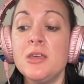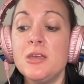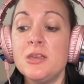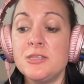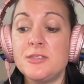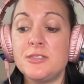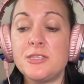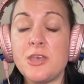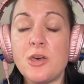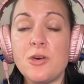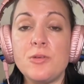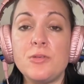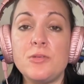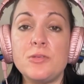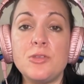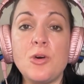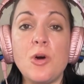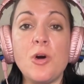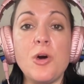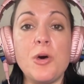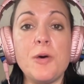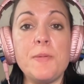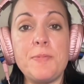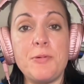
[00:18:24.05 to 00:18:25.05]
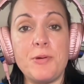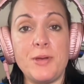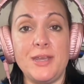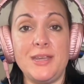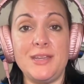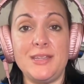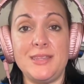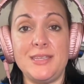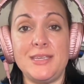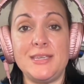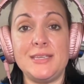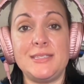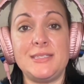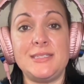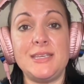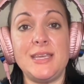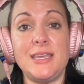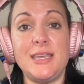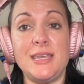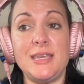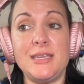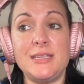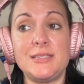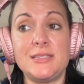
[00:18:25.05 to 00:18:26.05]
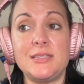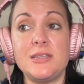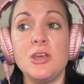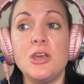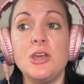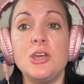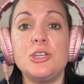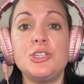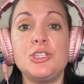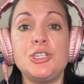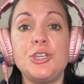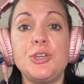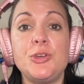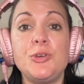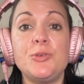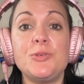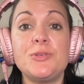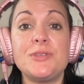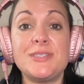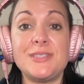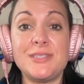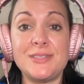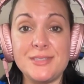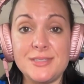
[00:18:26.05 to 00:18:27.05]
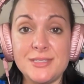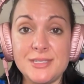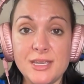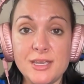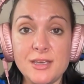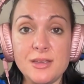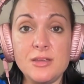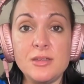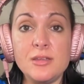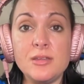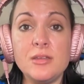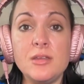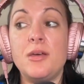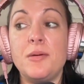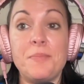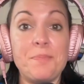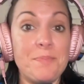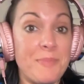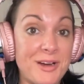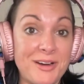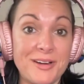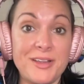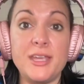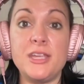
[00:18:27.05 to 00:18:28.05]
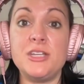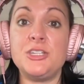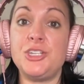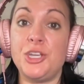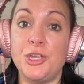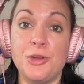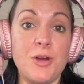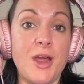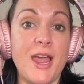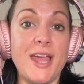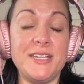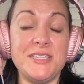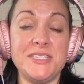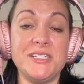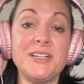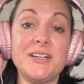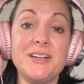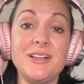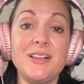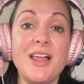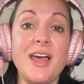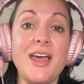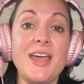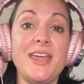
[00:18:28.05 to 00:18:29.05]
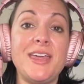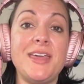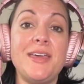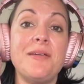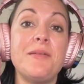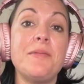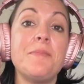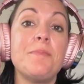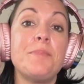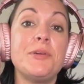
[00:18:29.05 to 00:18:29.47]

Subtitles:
So the whole point of this is to still market to your ideal client,